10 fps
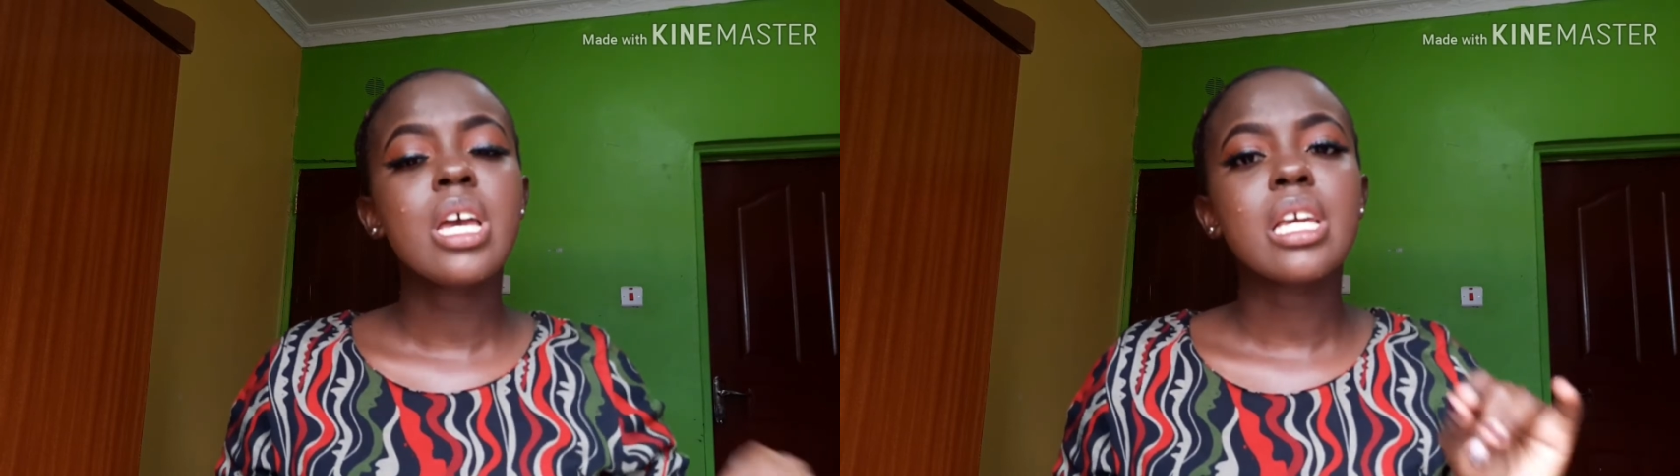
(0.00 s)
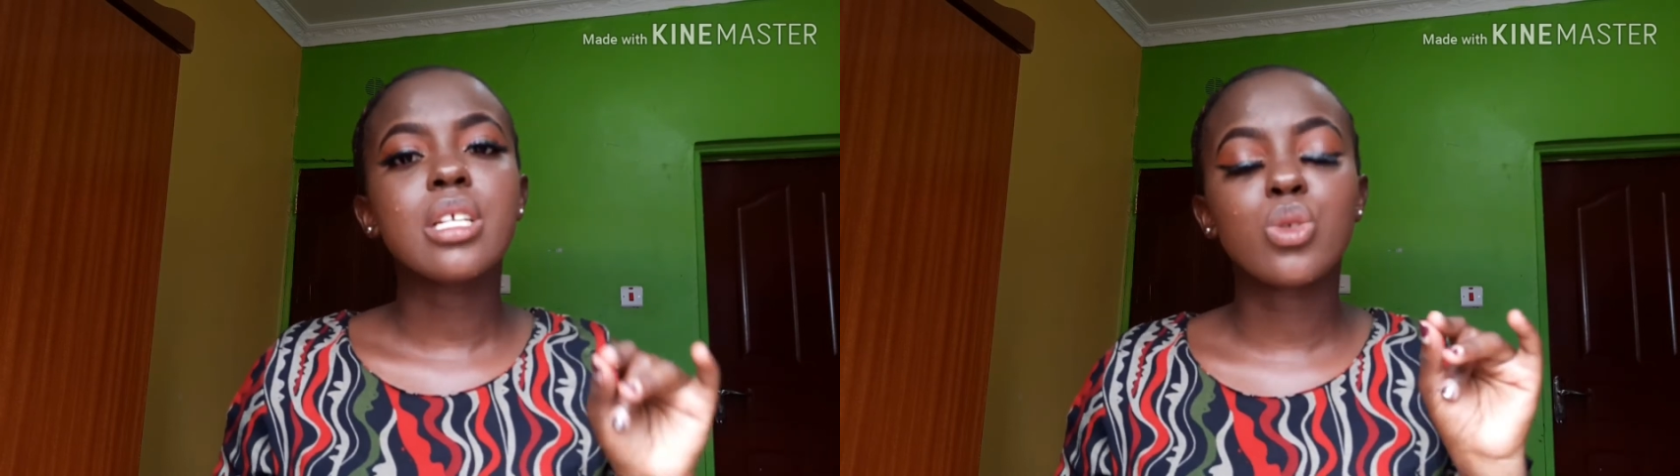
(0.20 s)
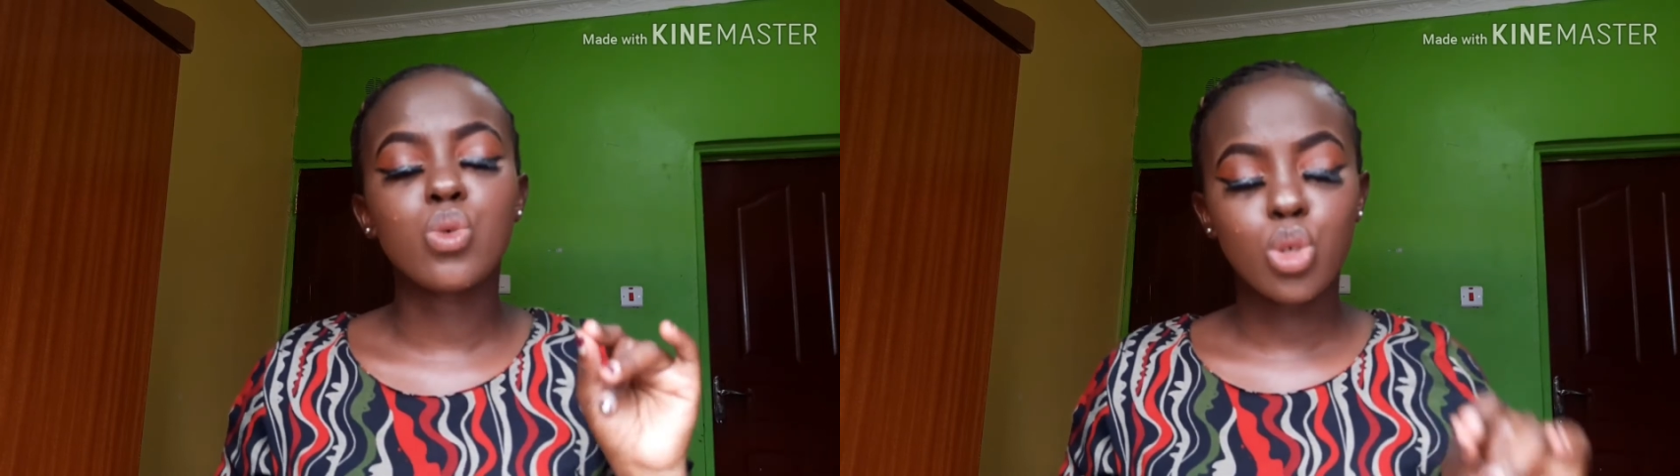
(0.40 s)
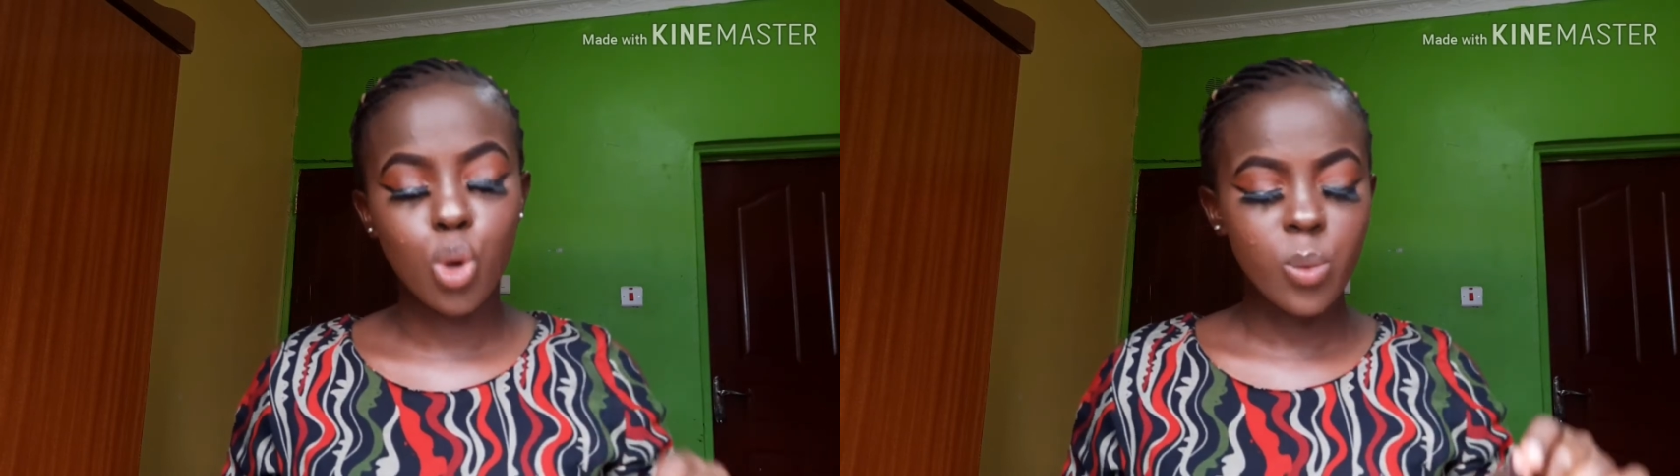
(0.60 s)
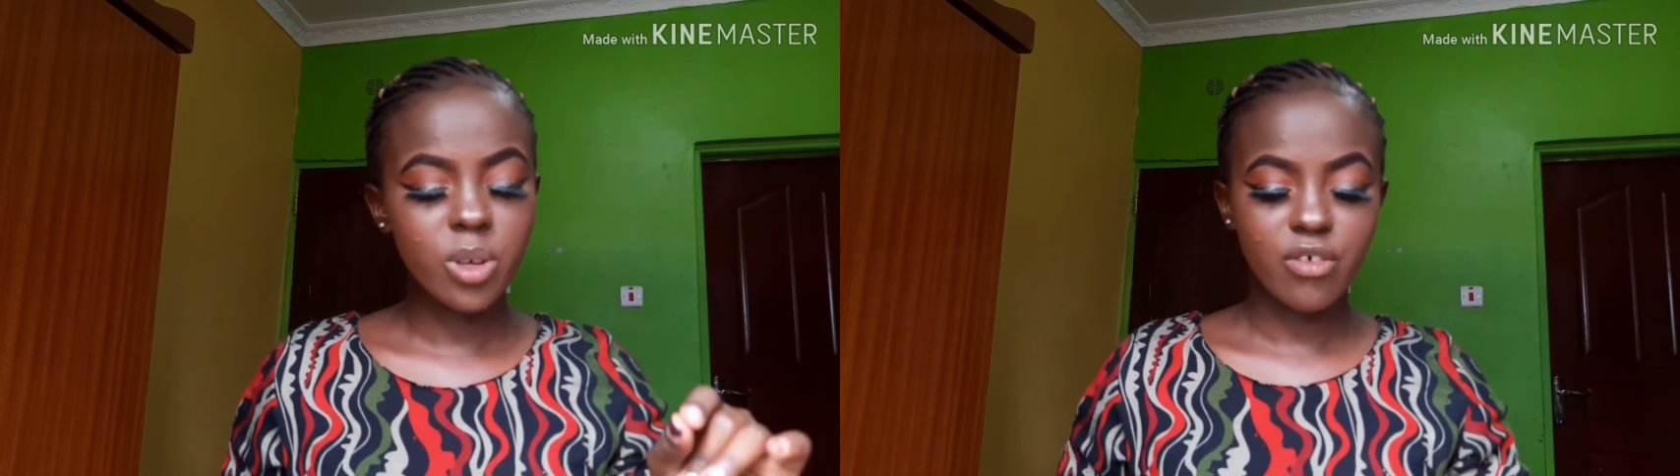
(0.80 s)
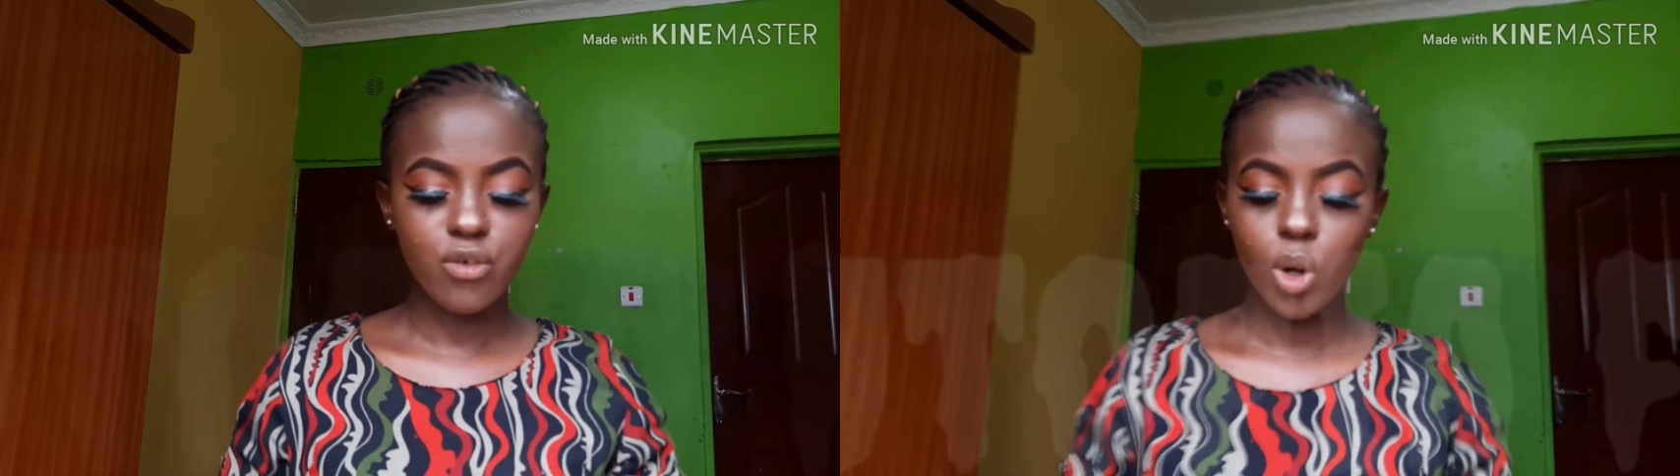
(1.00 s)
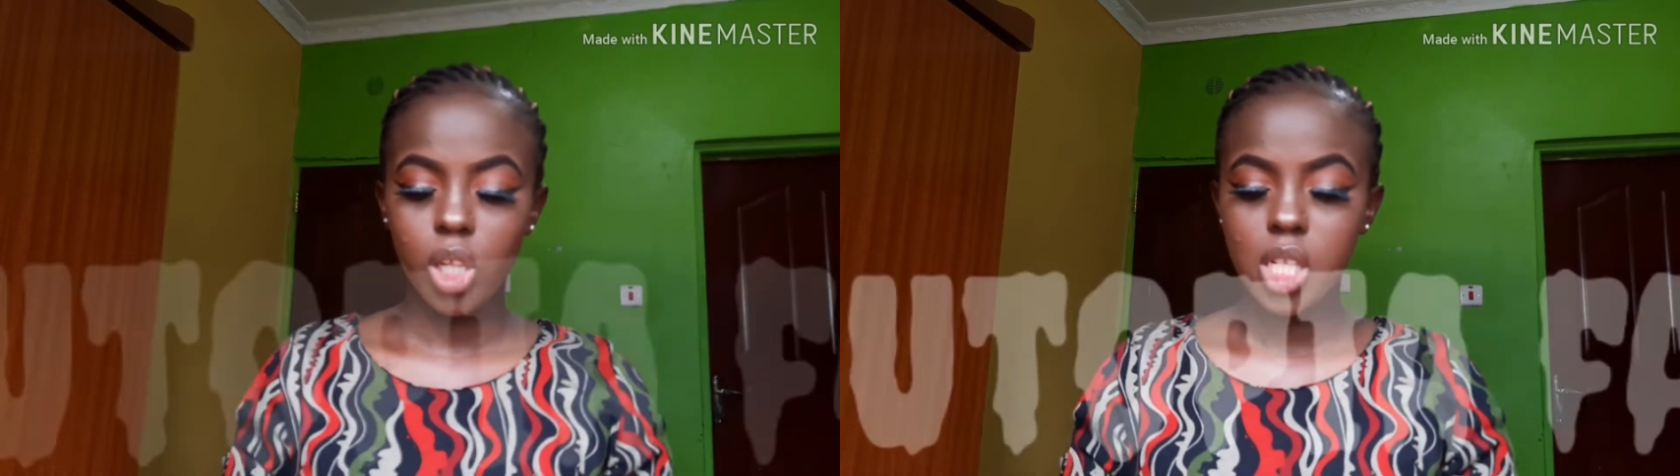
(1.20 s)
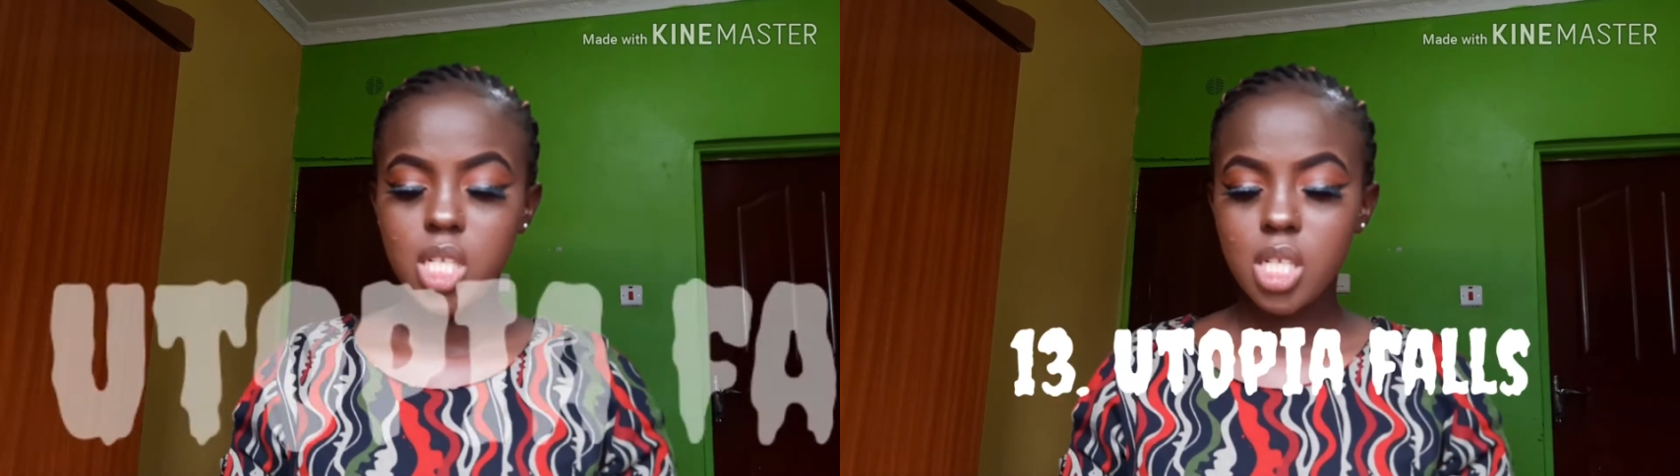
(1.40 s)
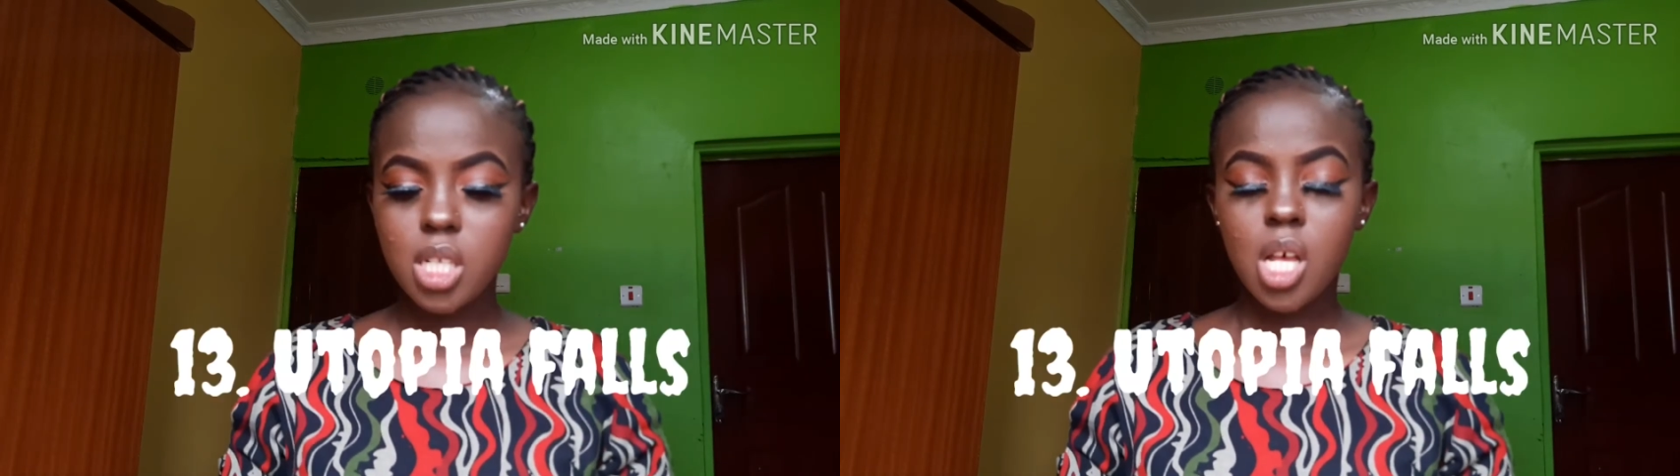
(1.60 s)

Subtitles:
is Utopia Friends.